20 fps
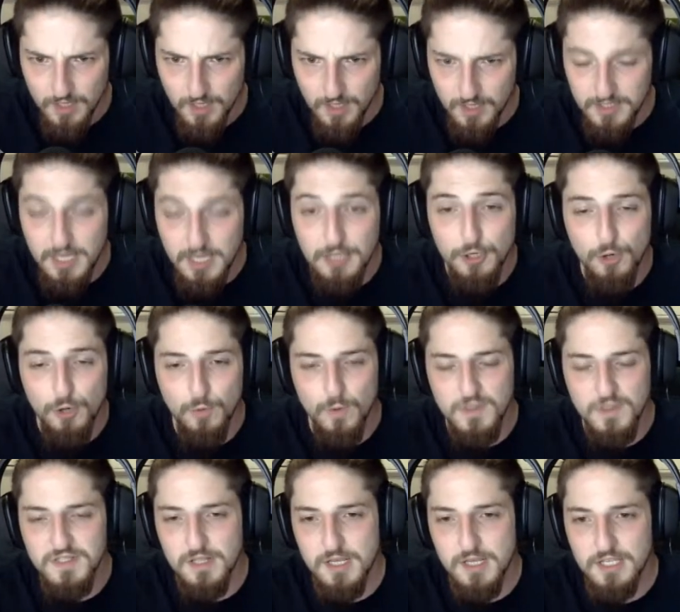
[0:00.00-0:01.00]
yeah, no, it
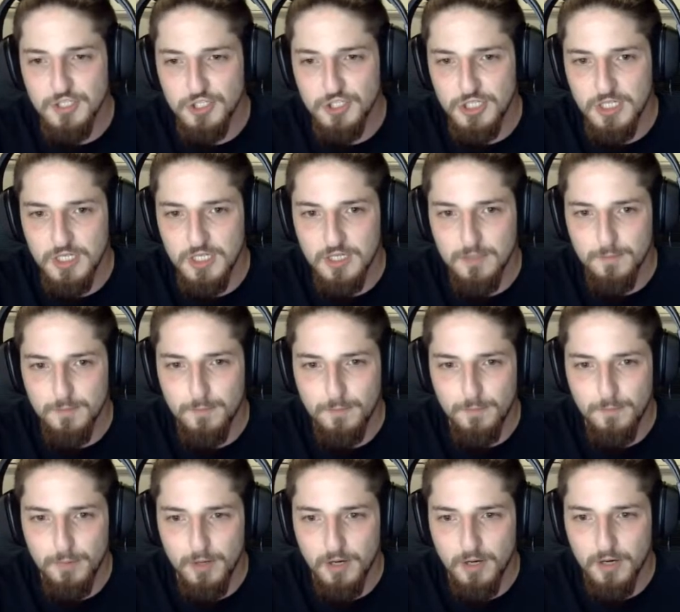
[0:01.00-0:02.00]
was last year.
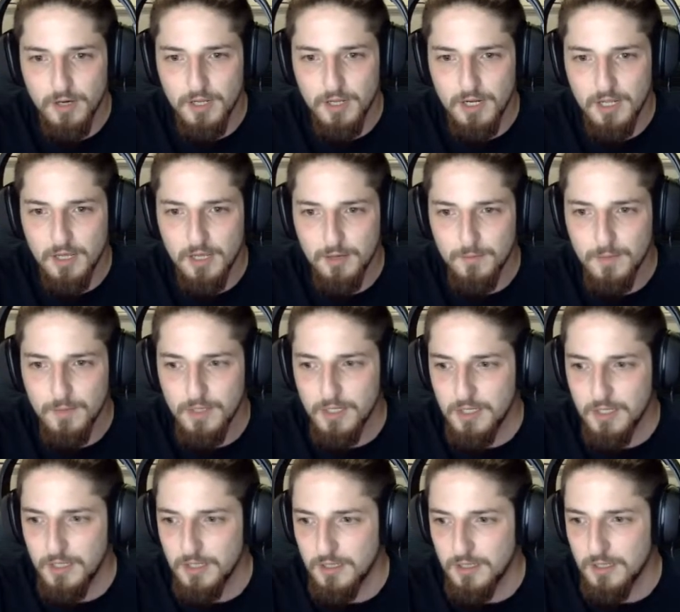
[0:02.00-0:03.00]
But how
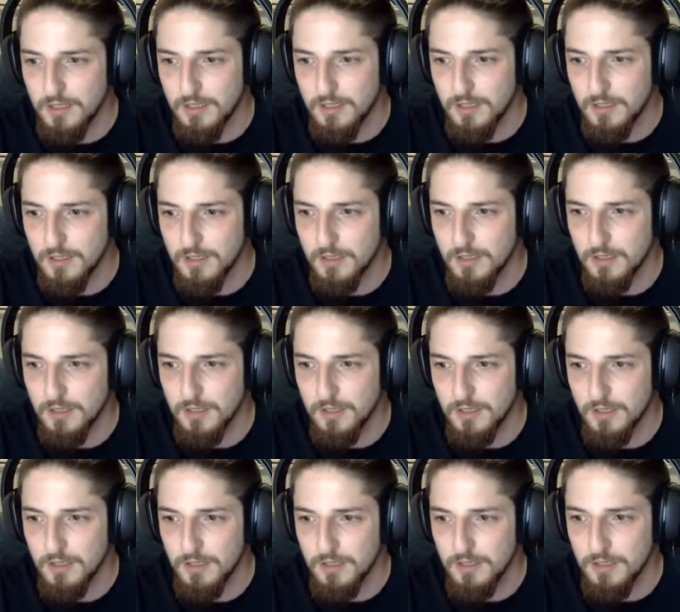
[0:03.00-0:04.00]
many
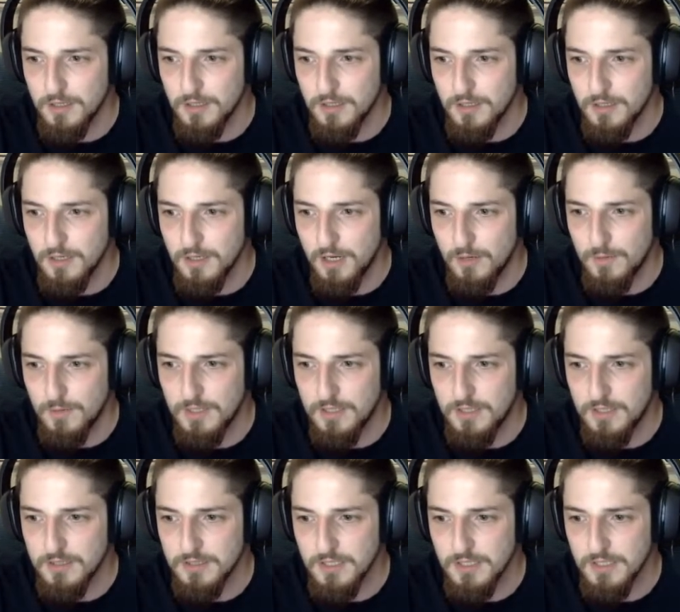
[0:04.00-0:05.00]
are we in
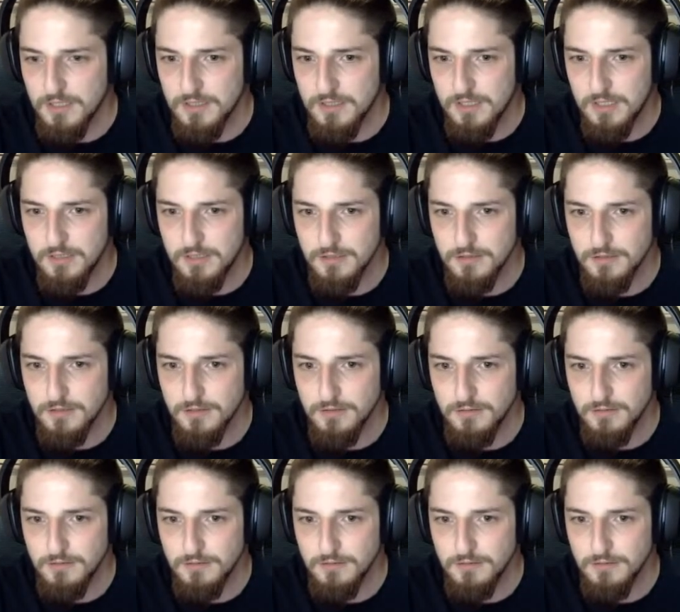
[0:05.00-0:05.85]
our second season?